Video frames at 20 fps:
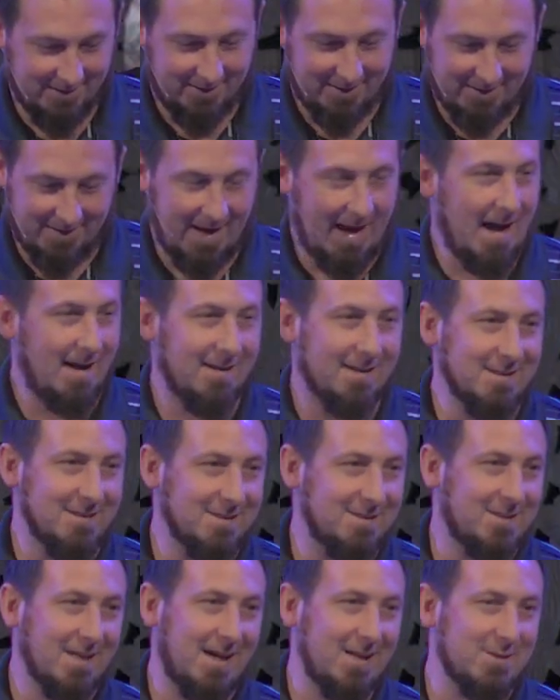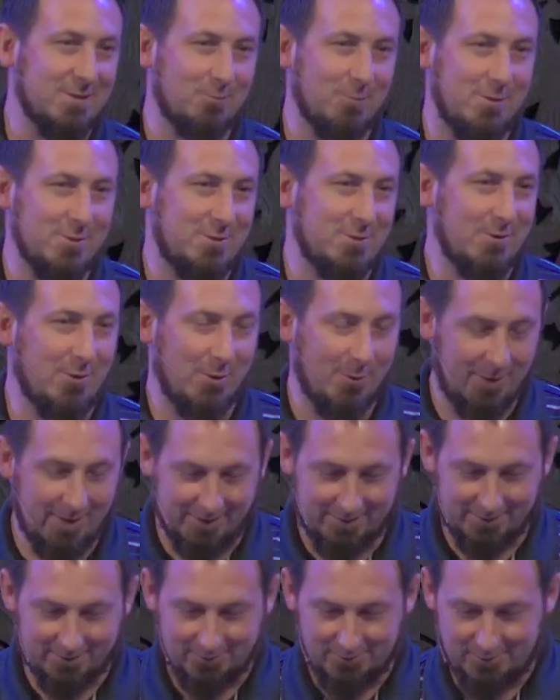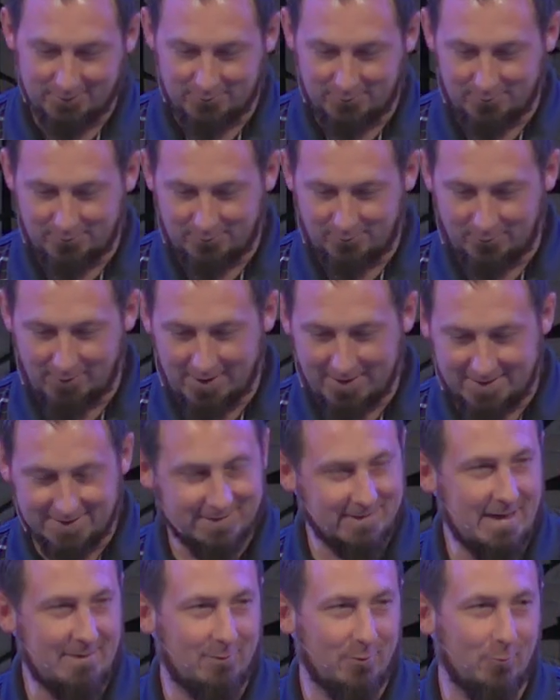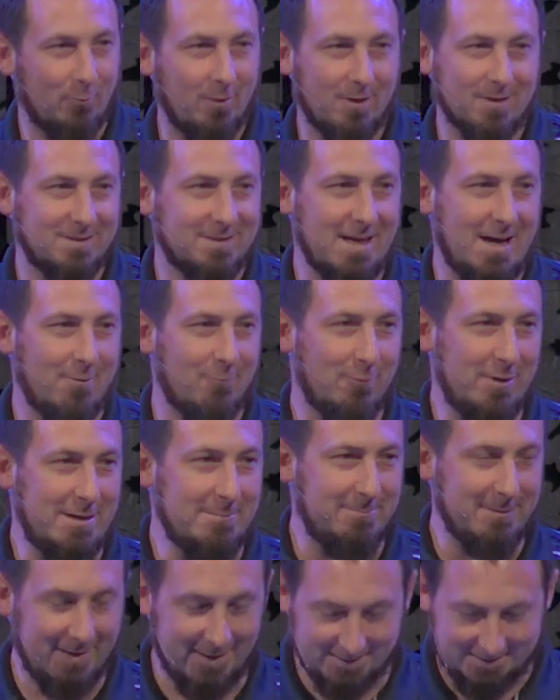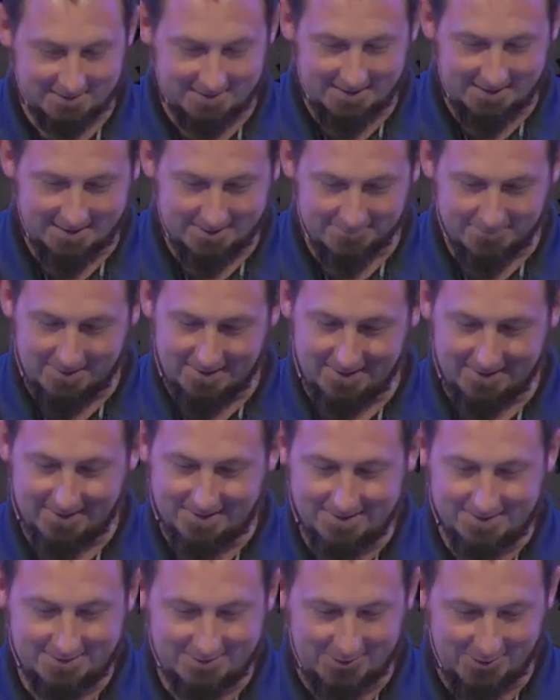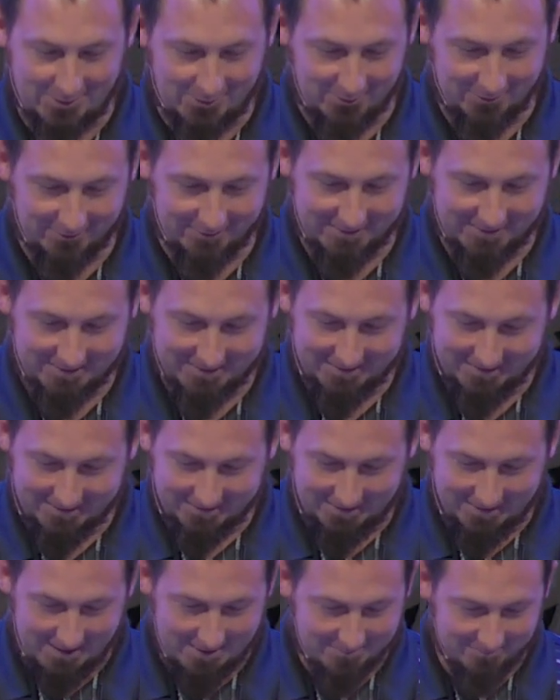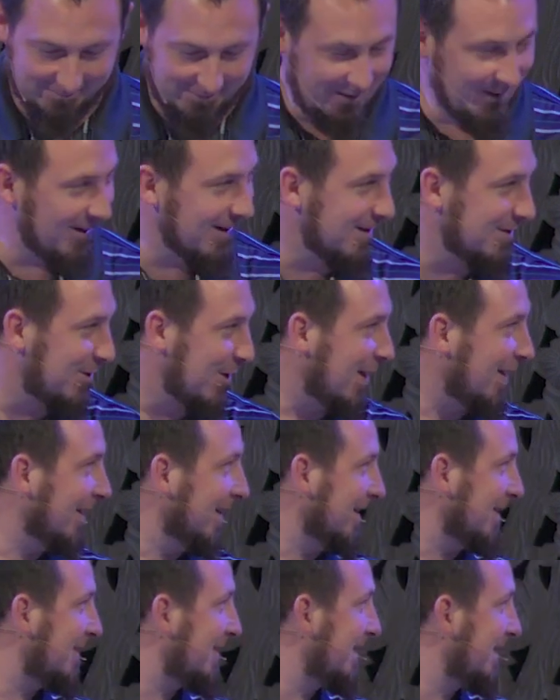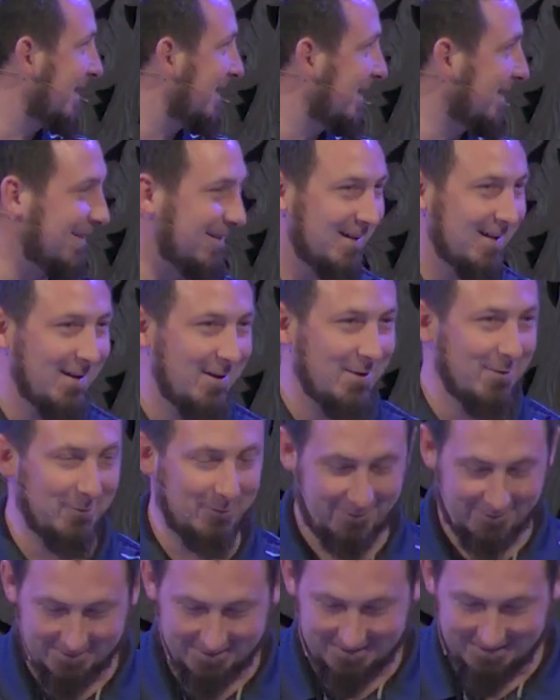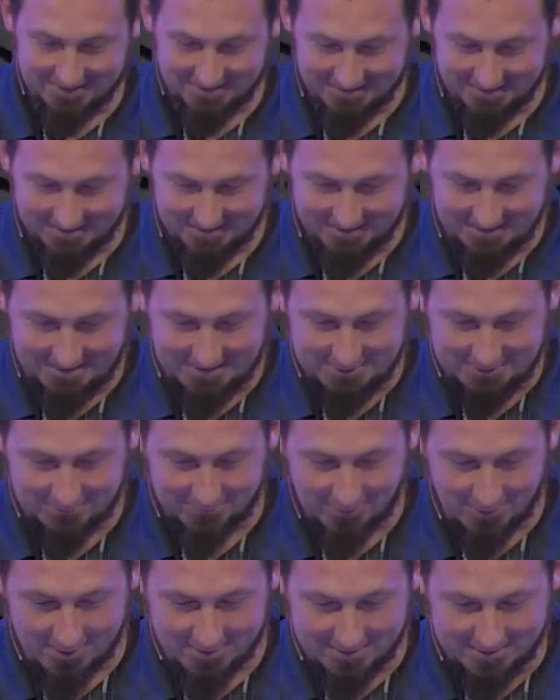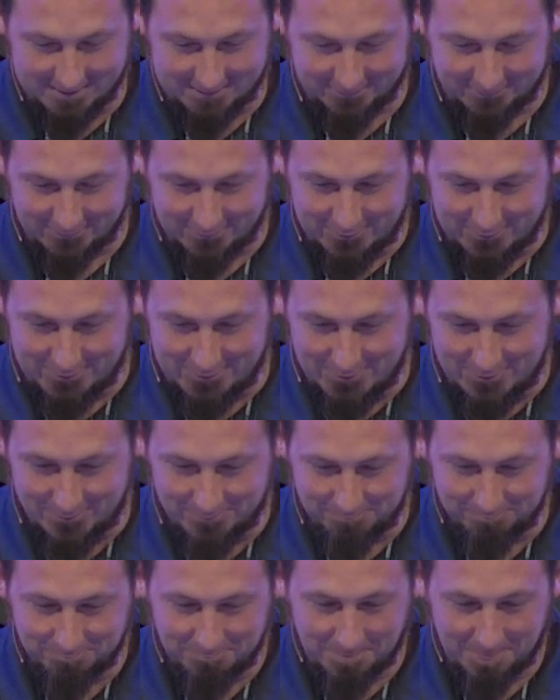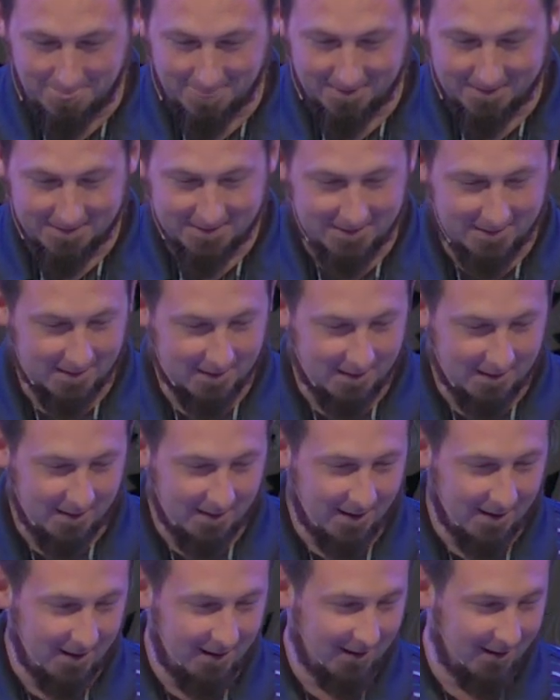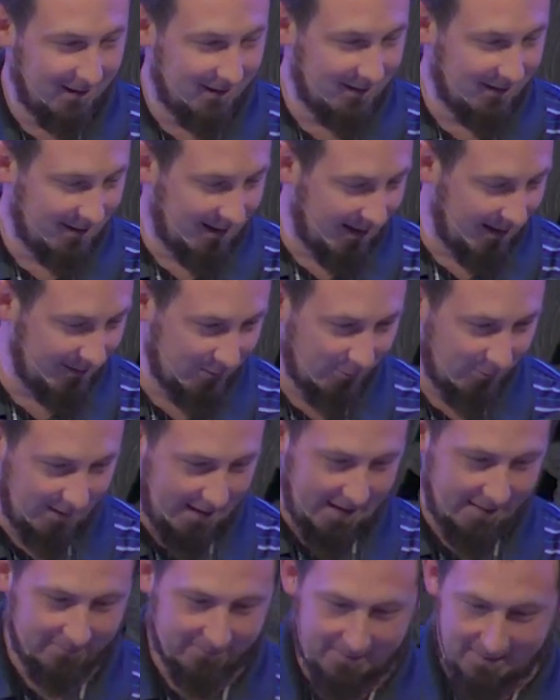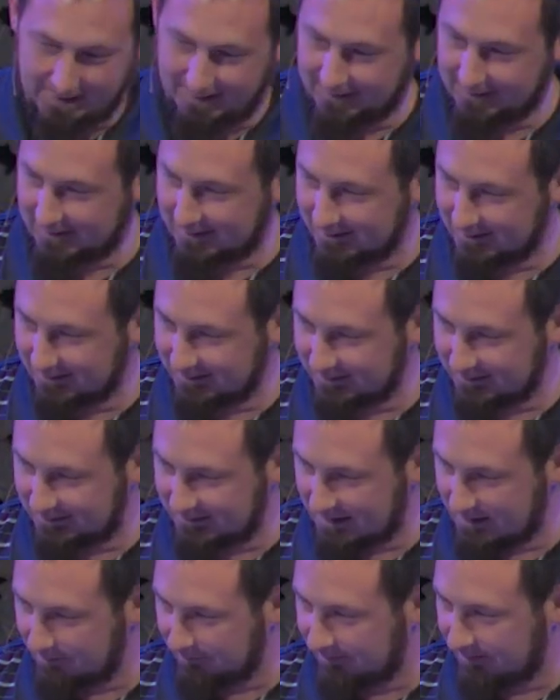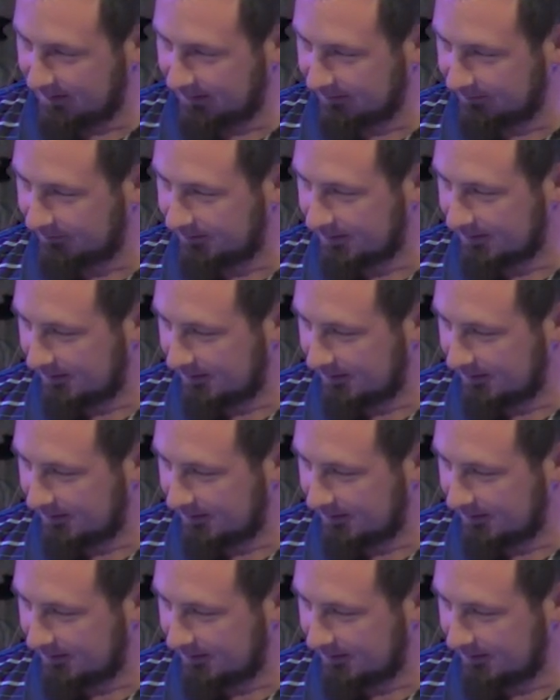Allens, I just want you to know that Craig has never once got weepy at seeing me, and so I'm very jealous of his fondness for you. Uh, I don't have that same thing.